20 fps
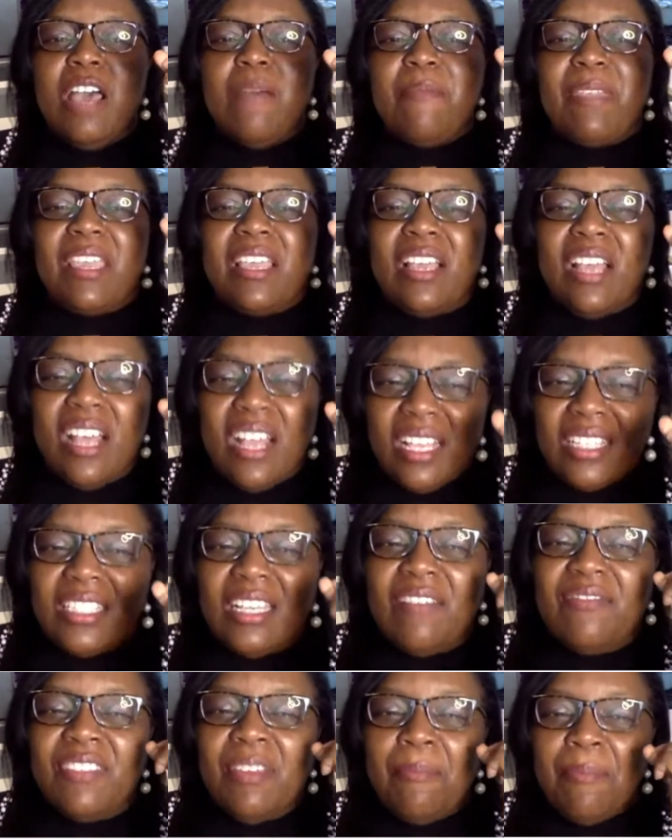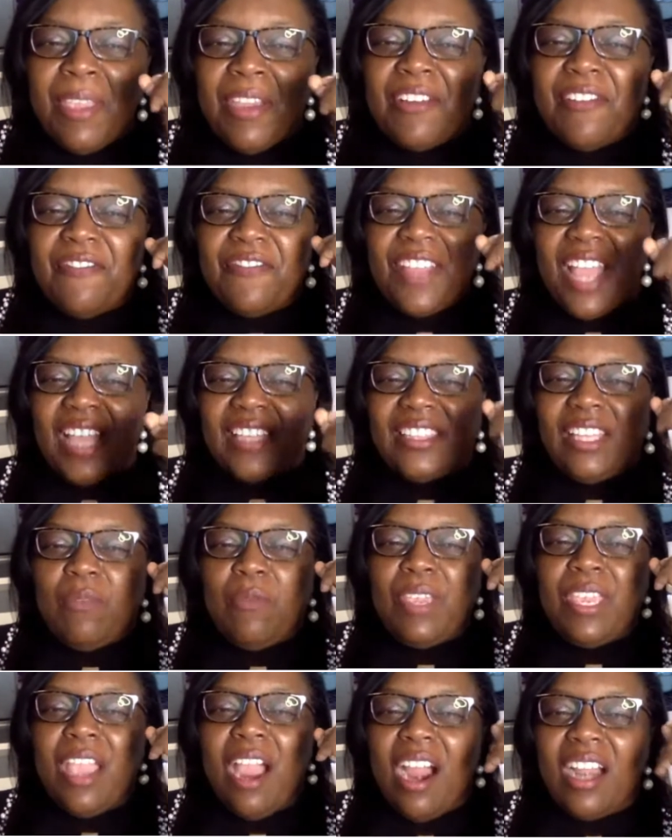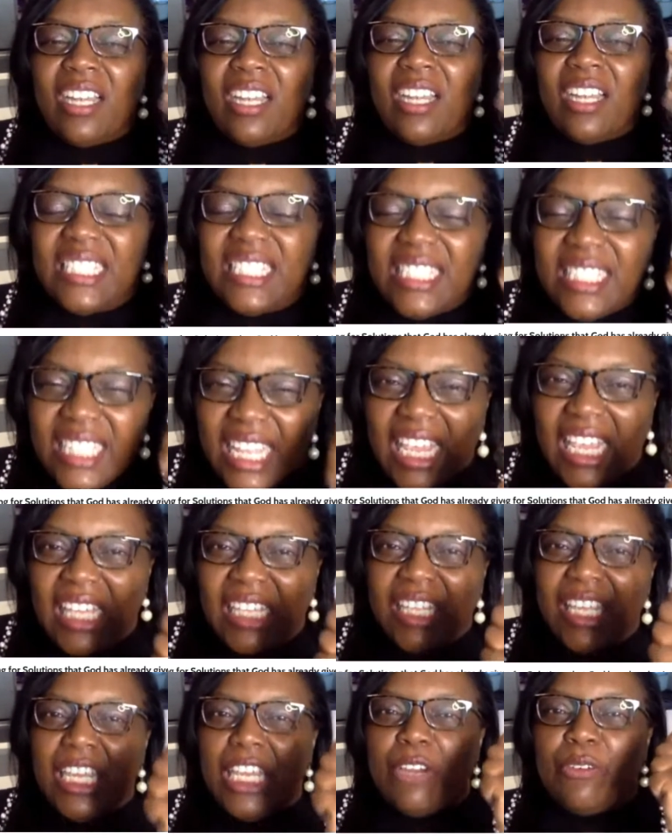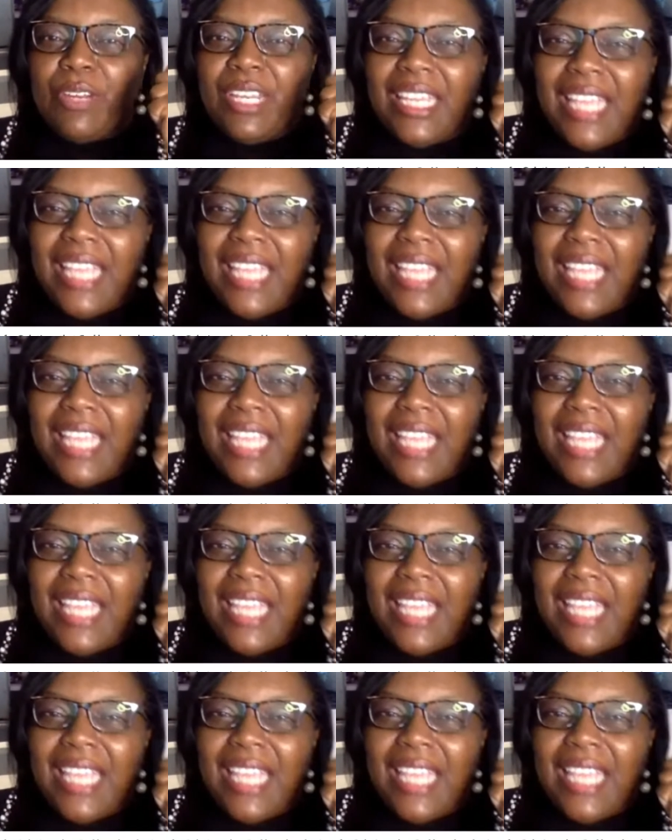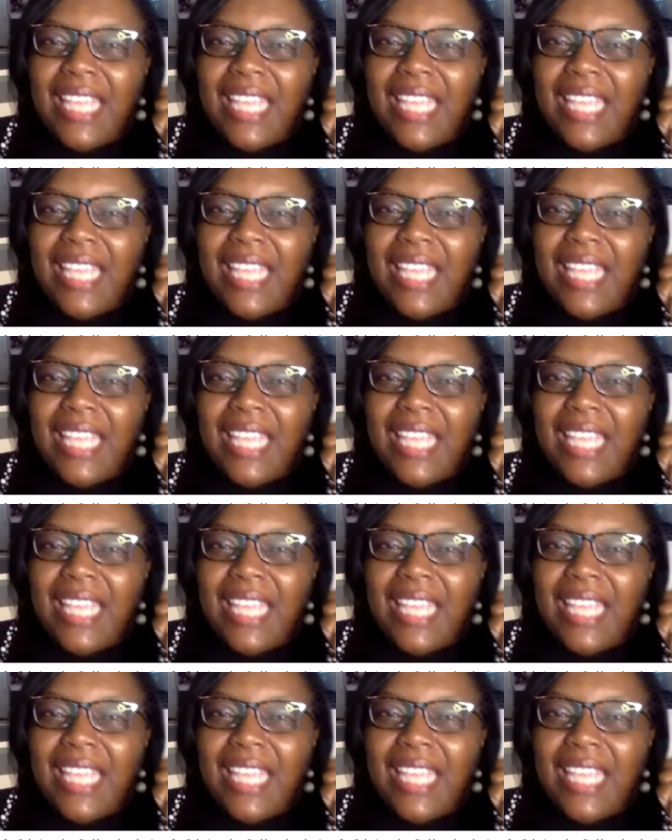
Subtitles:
because of the mere fact that we are distinctly created.